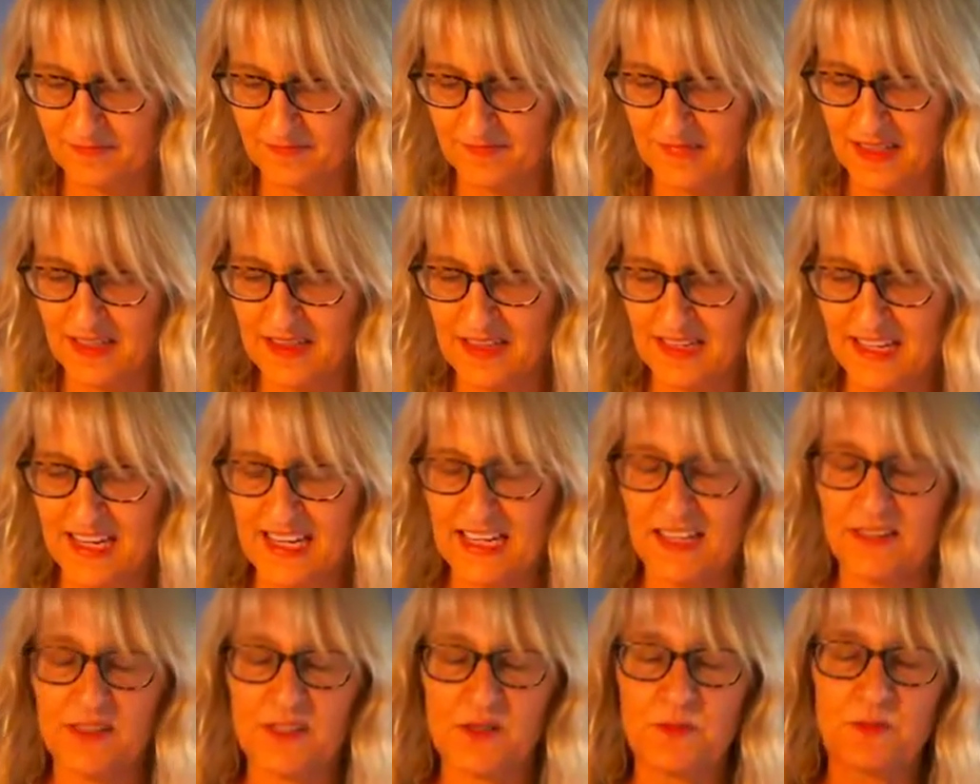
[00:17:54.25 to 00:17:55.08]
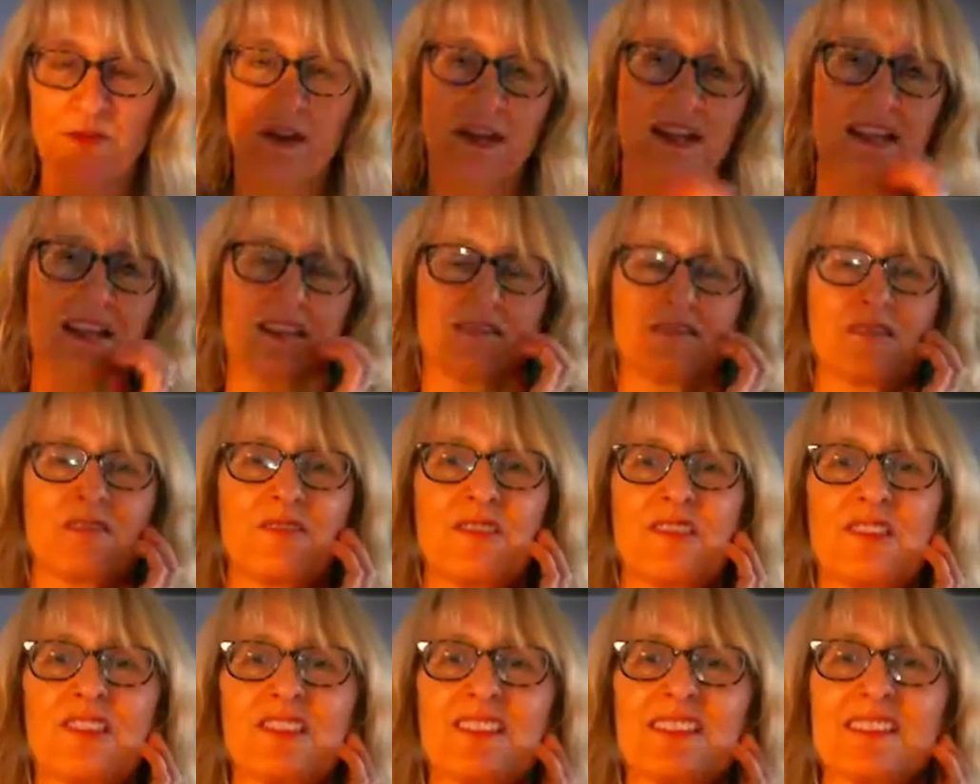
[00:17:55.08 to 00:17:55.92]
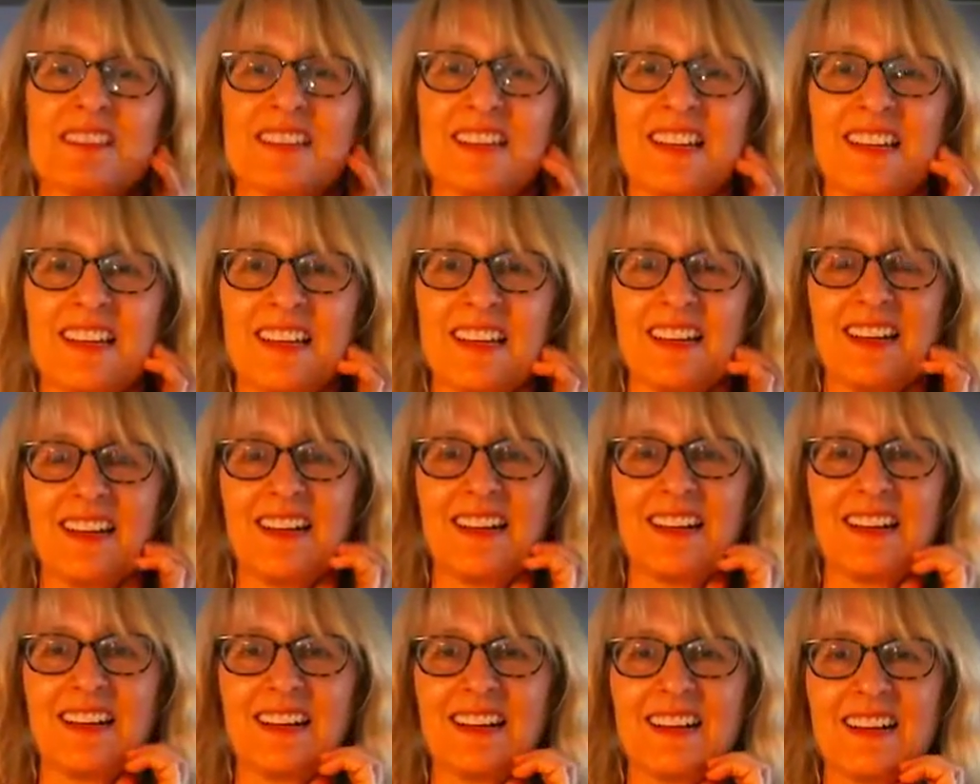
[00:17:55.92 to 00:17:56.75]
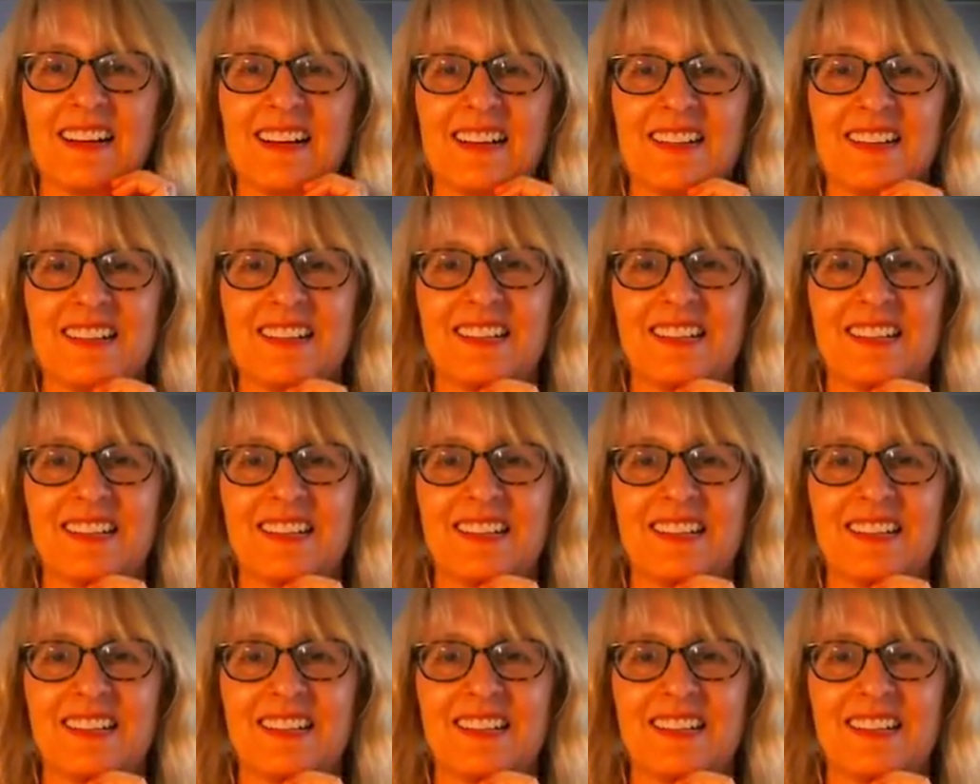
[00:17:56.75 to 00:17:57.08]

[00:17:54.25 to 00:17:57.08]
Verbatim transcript: And the King of Spring in the reverse uh,